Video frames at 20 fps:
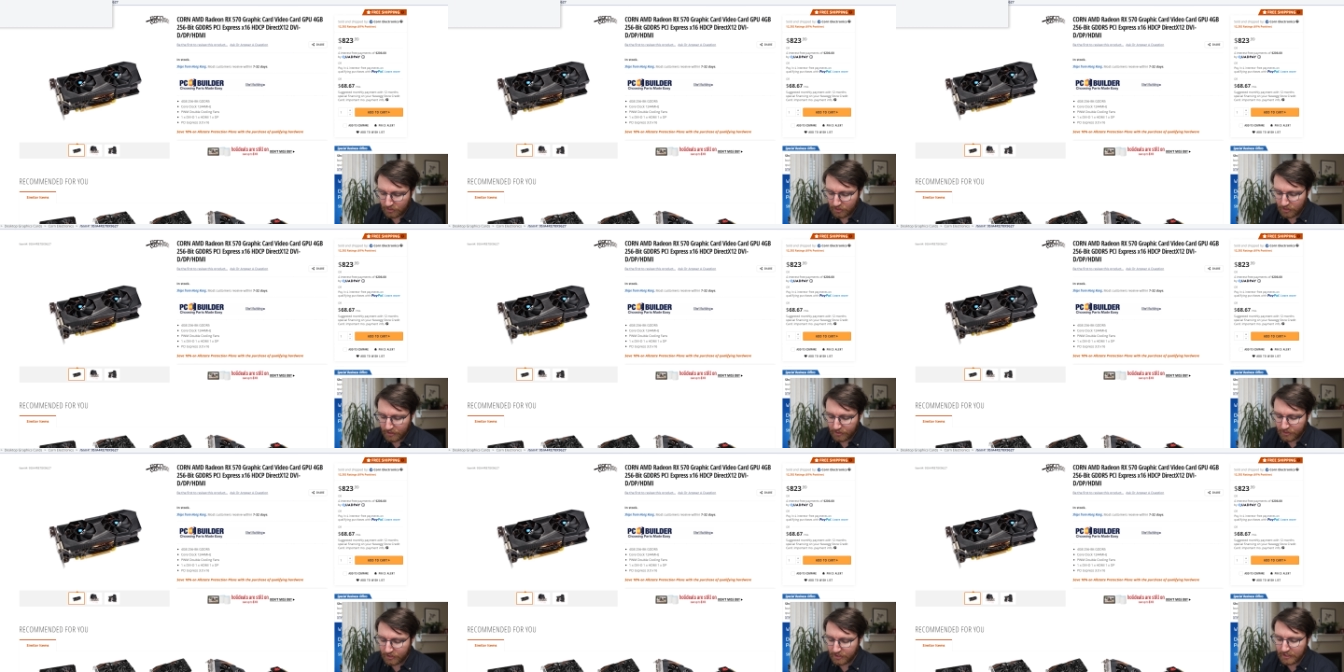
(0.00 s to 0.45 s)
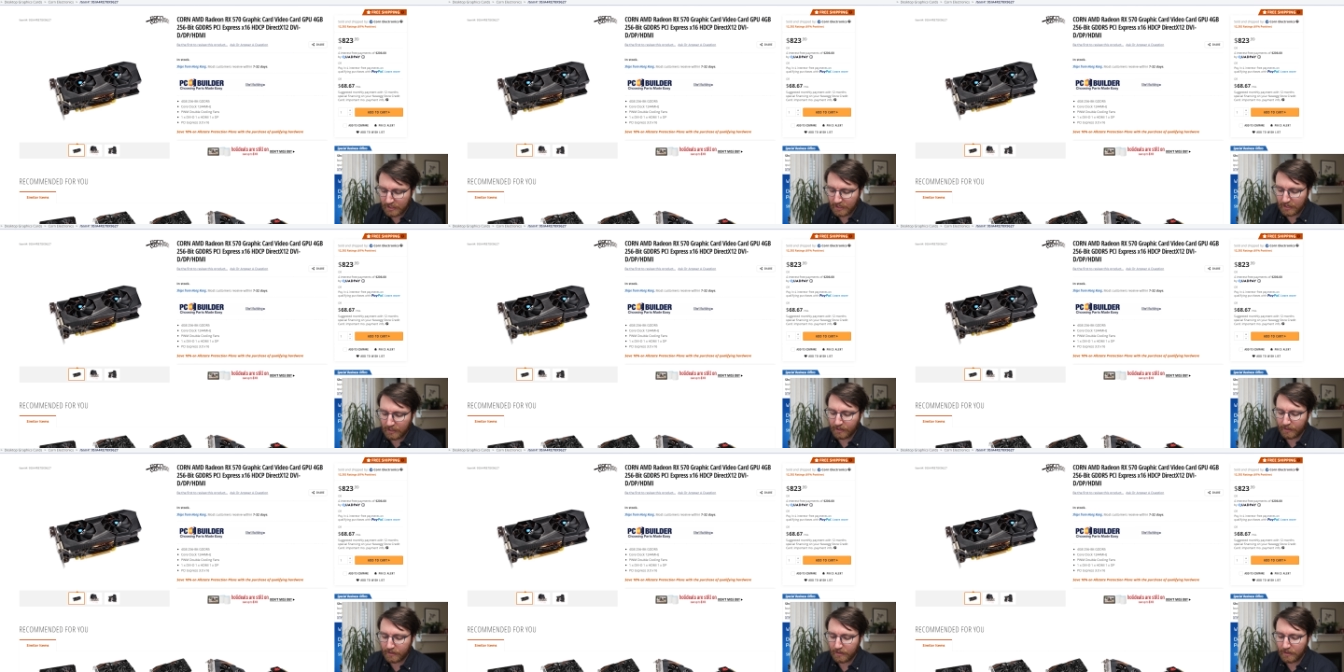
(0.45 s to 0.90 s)
So let's see,
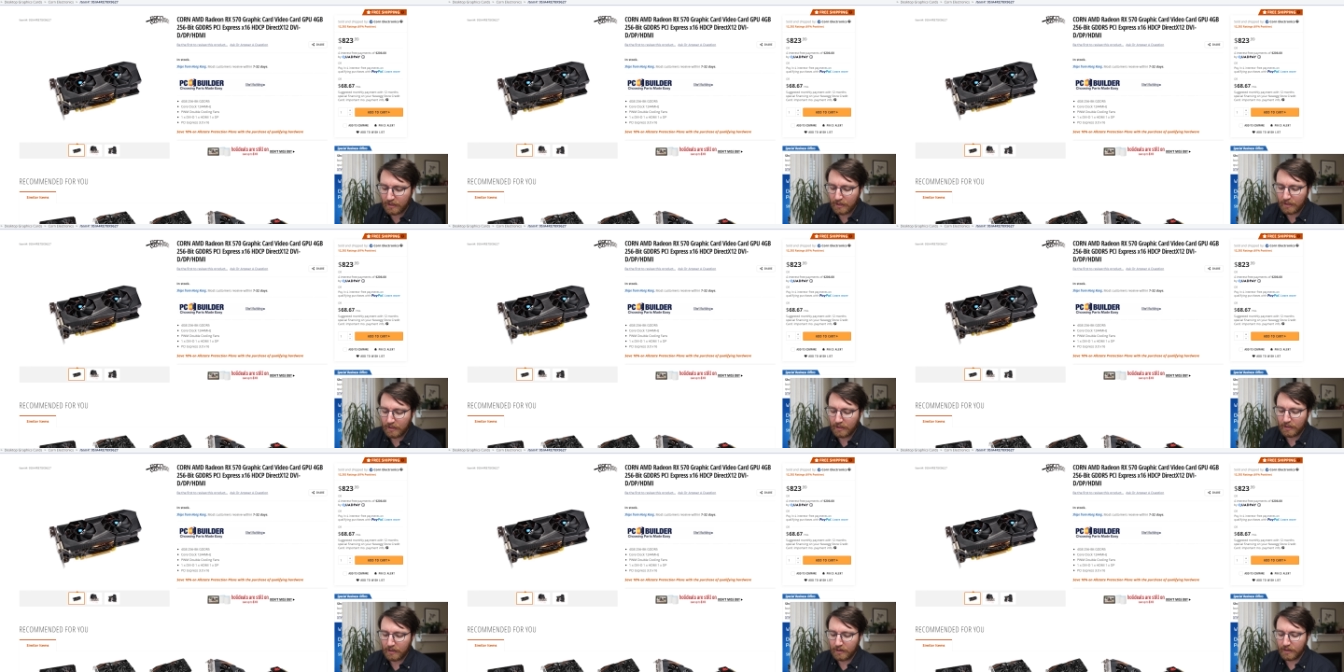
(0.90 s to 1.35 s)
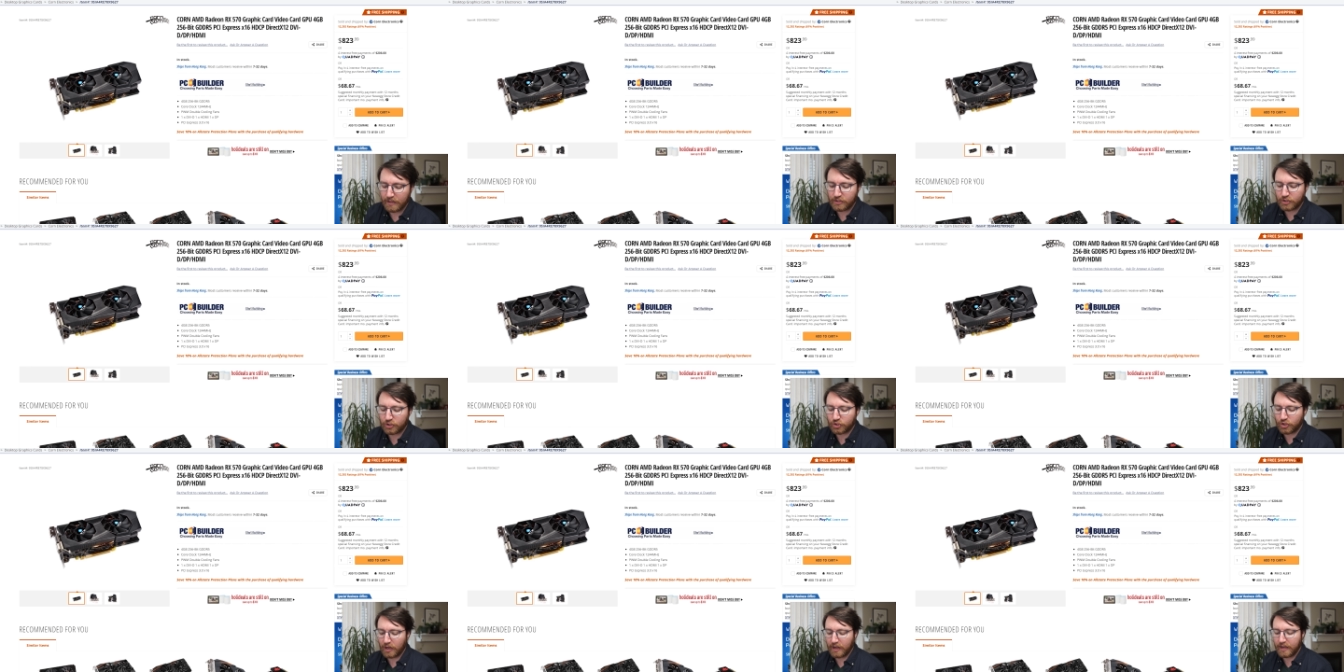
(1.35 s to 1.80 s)
like,
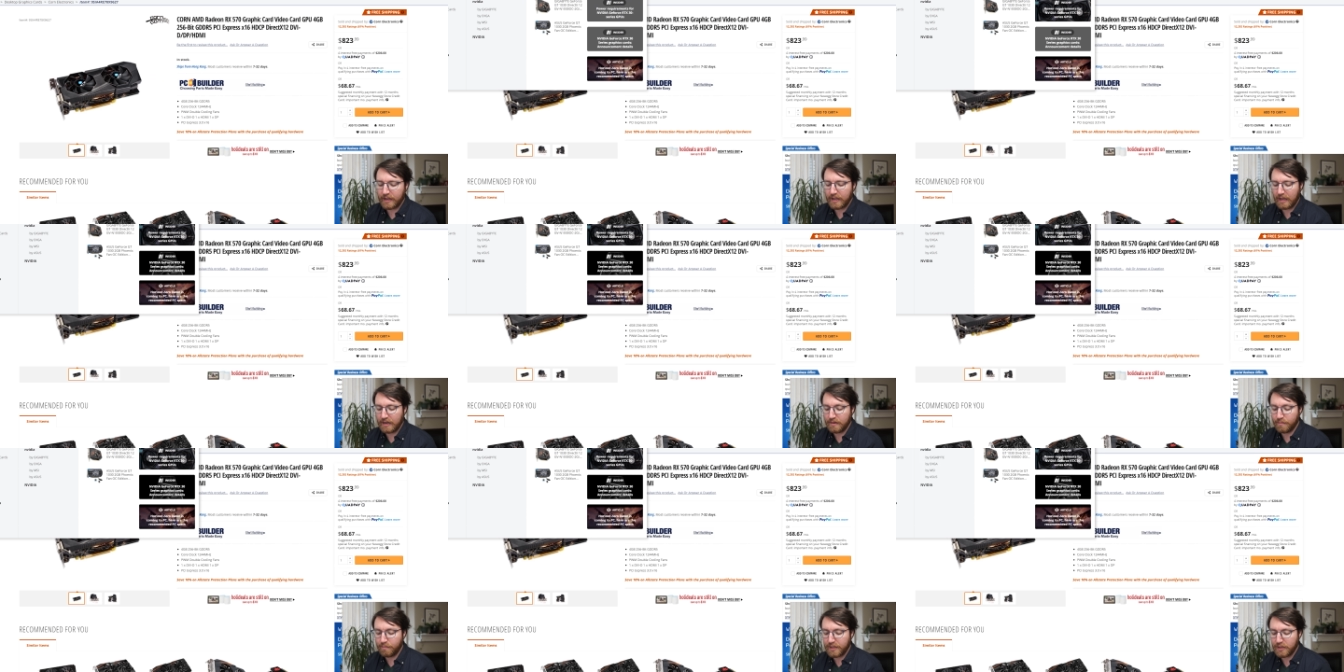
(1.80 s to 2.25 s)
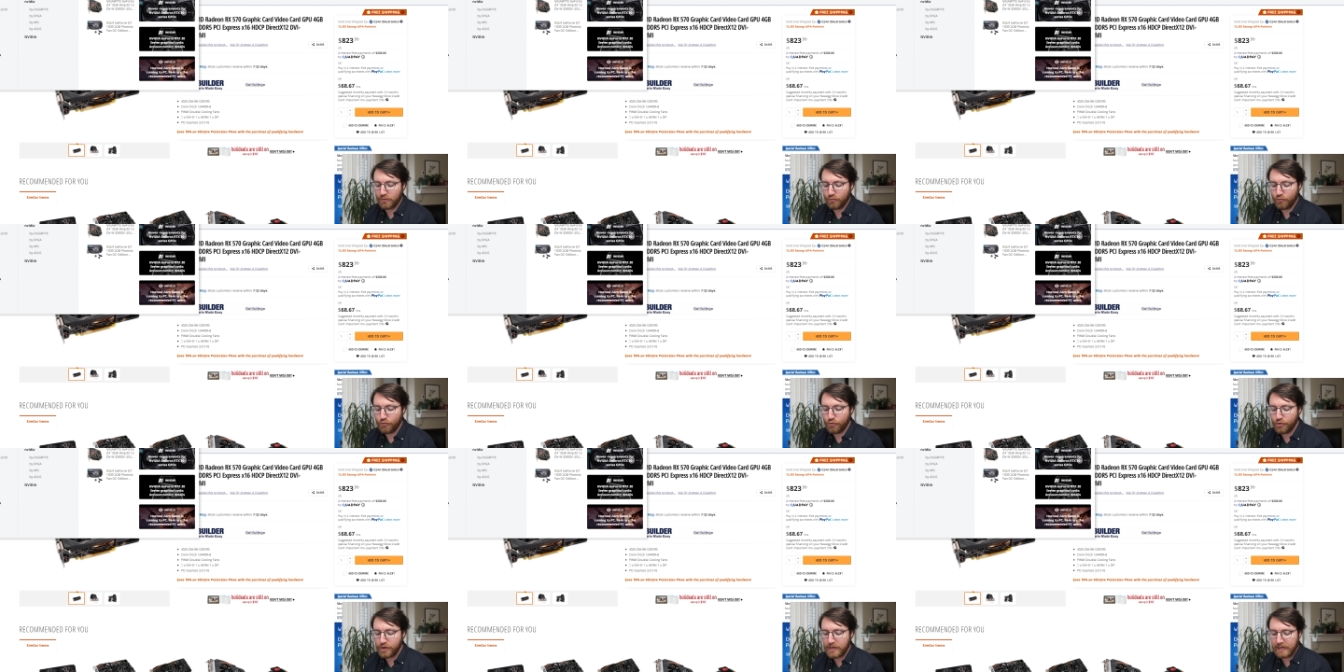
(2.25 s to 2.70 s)
Let's try and be
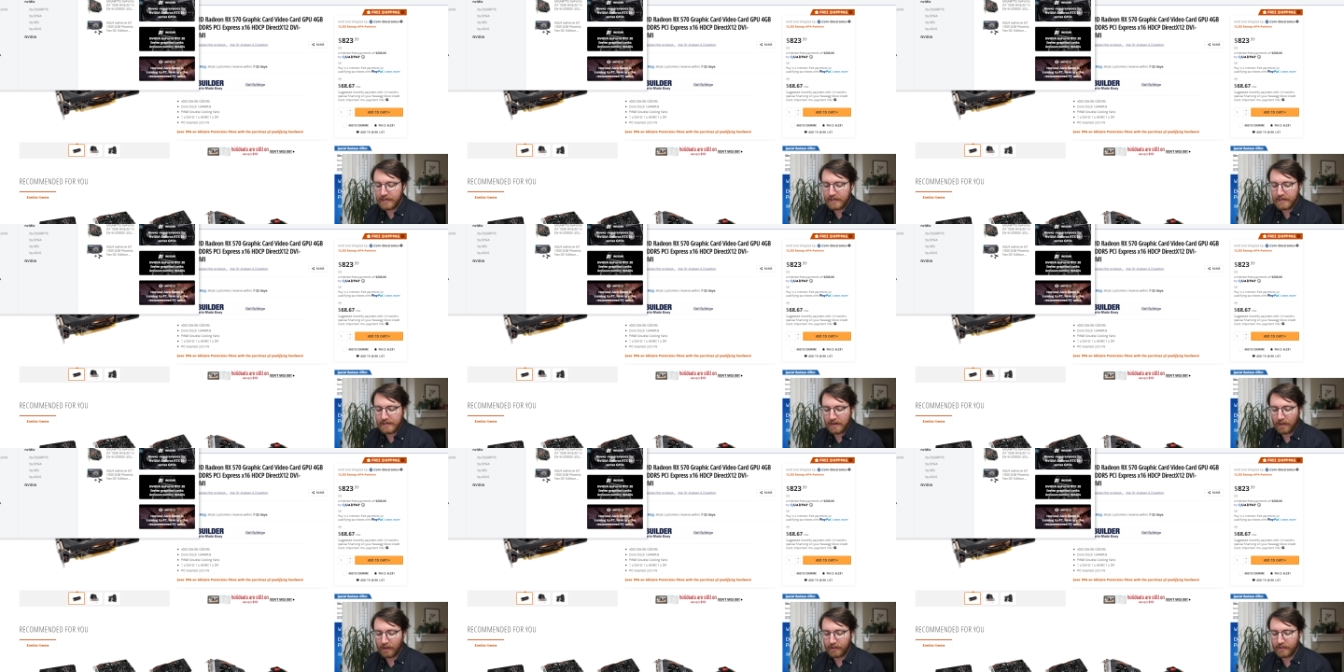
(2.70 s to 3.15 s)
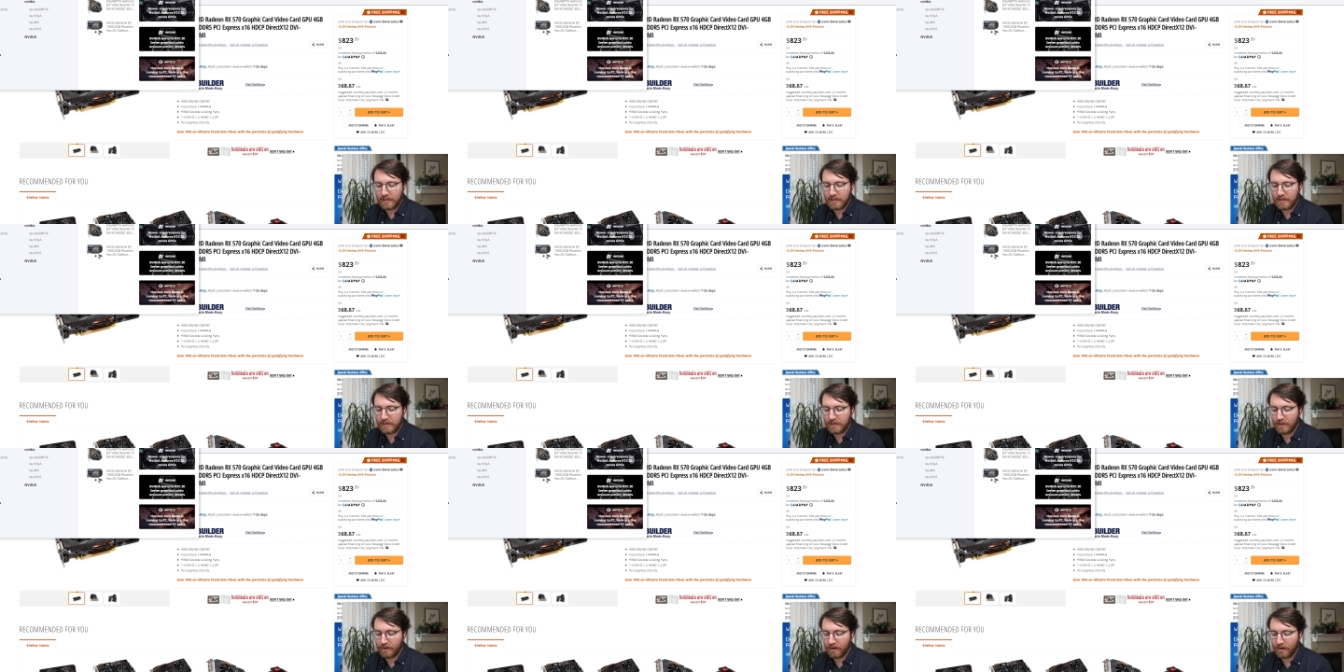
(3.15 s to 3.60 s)
really lucky
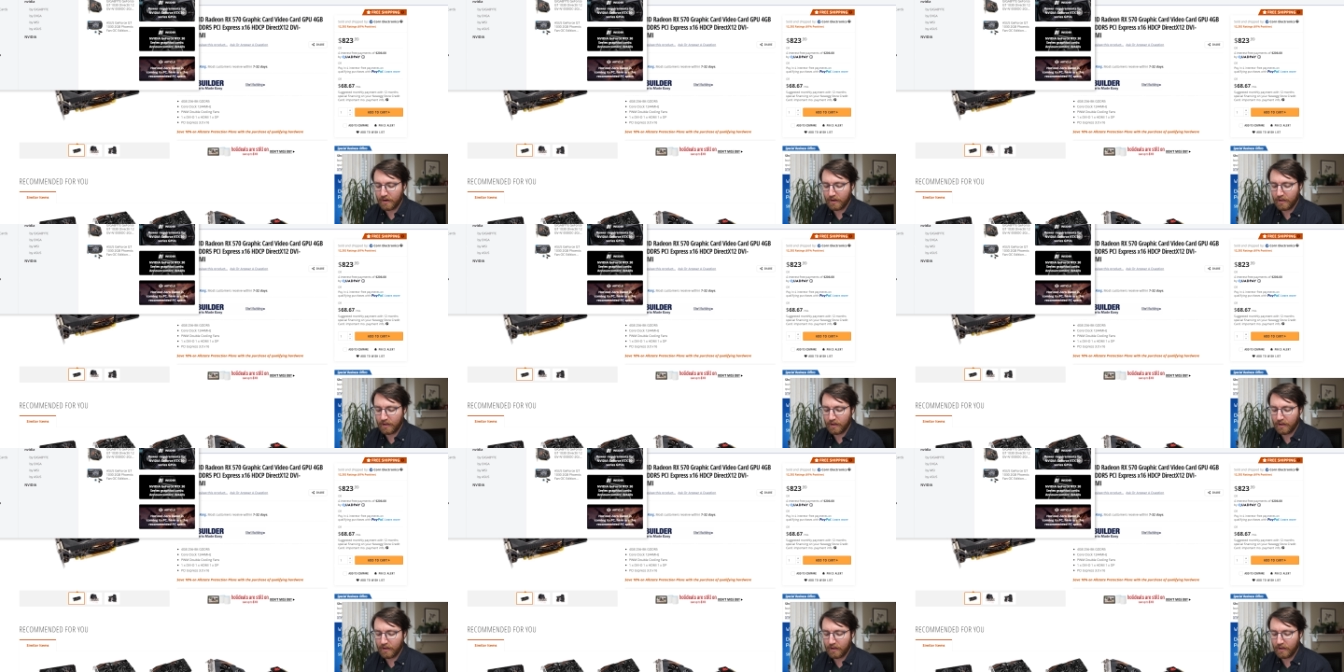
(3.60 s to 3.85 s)
here.